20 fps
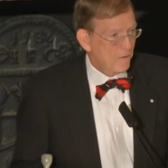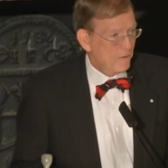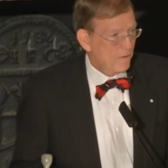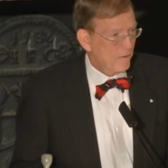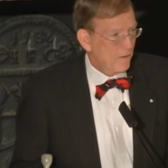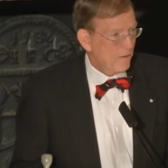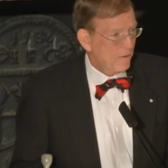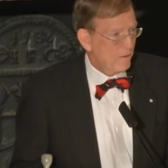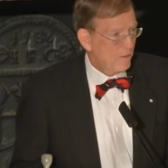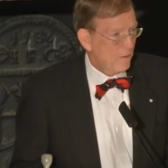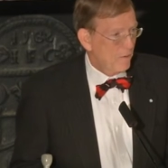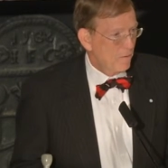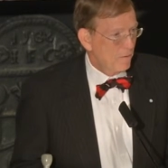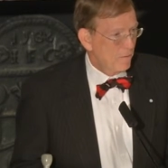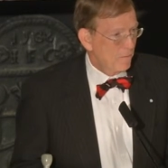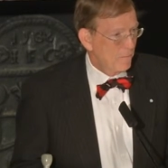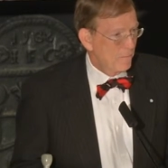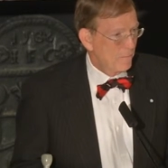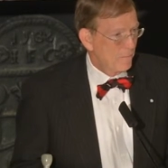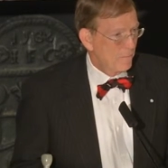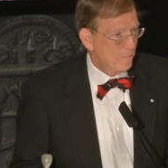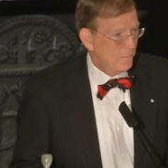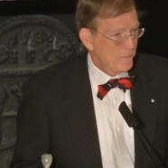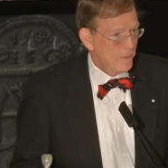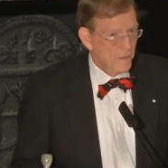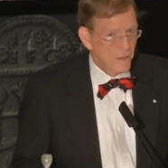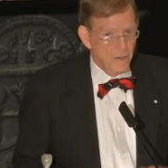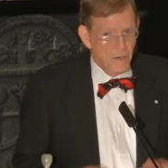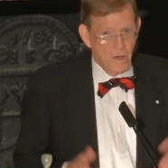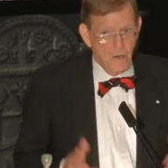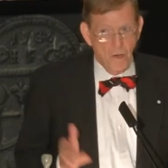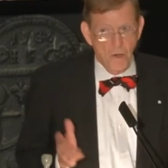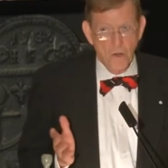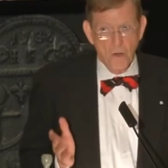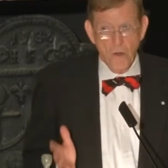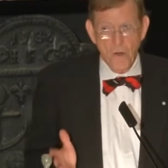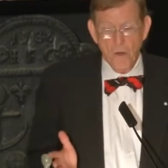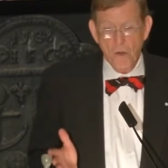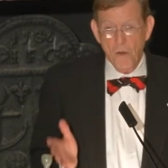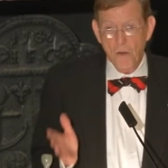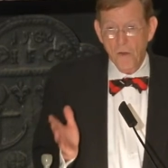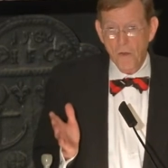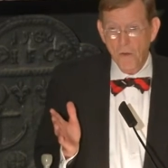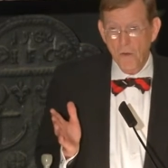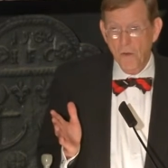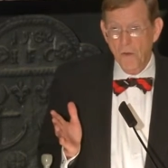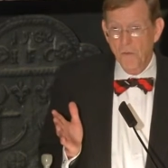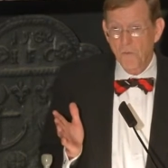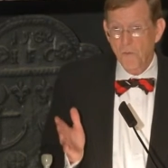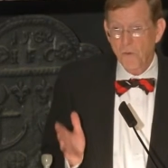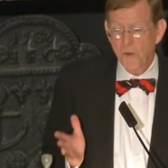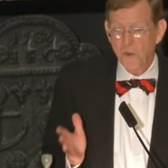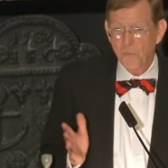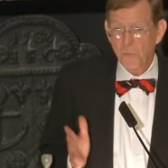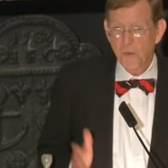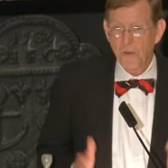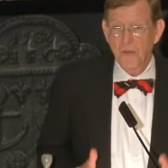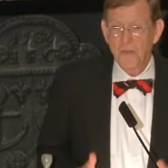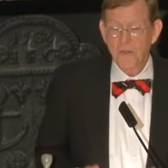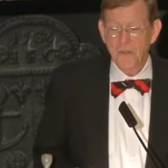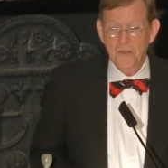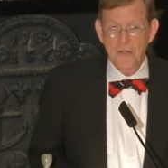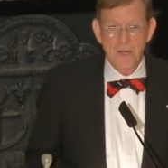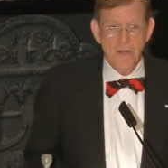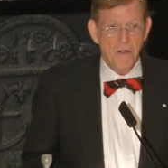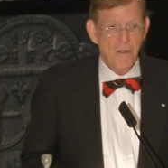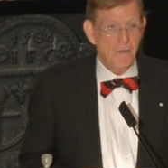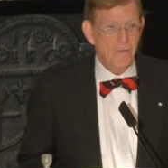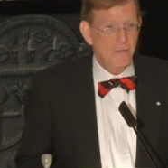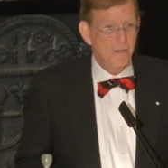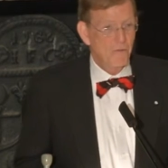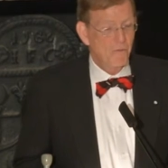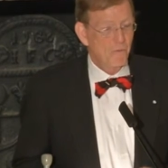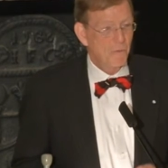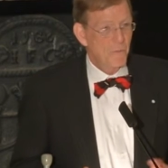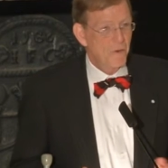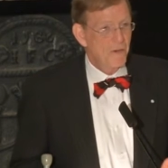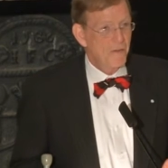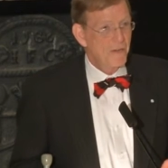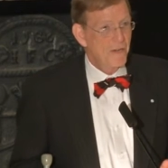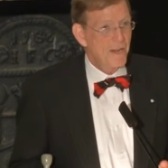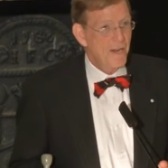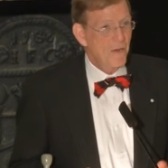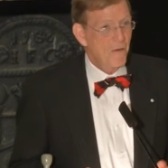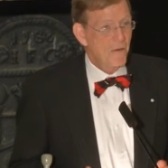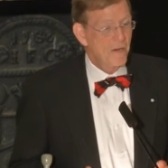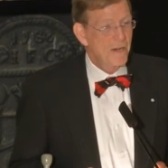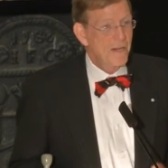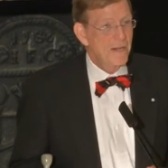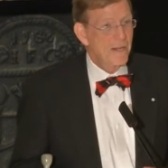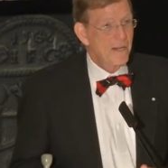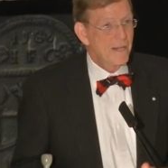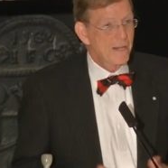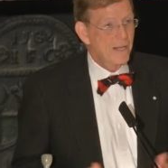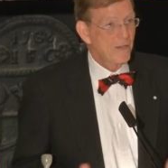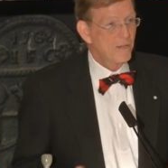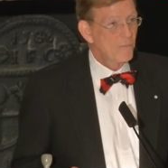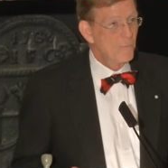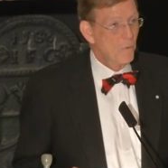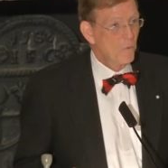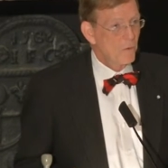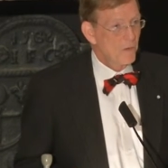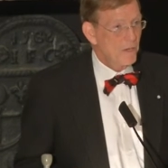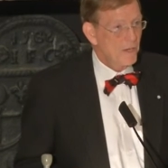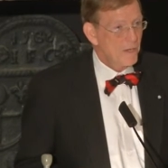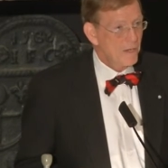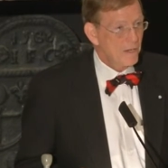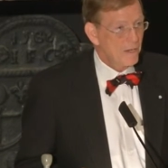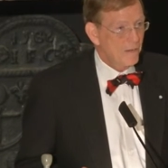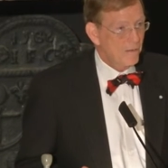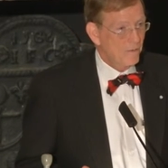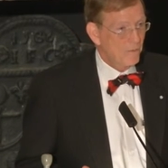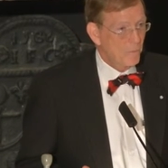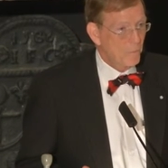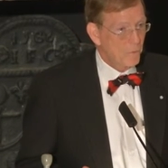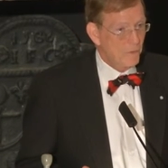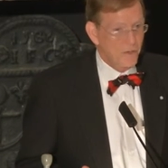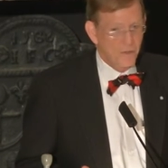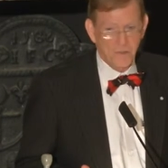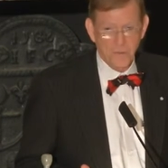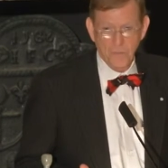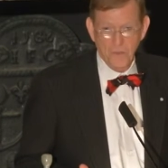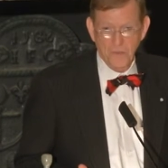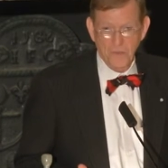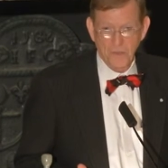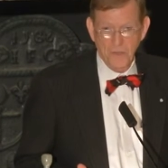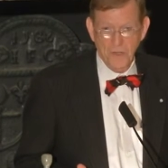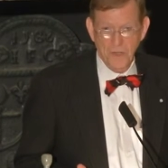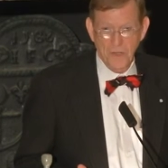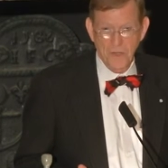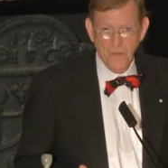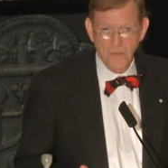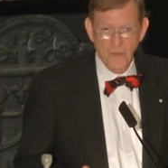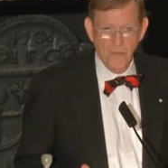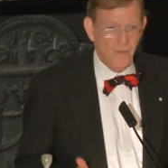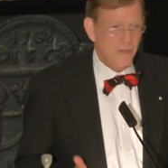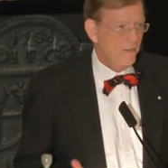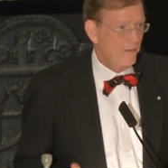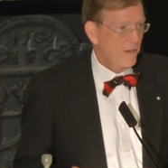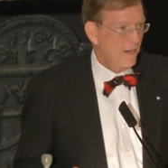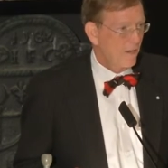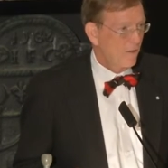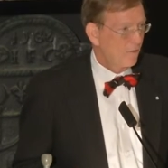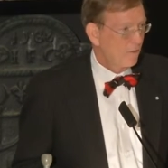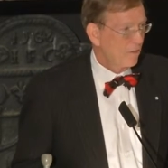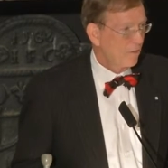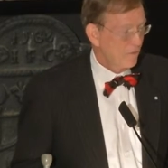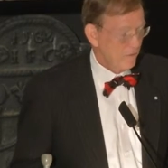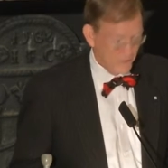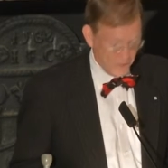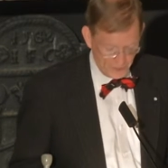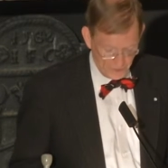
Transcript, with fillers: at Saratoga. Her first-person narrative from her diary gets more ink, as the press would say, than the entire Southern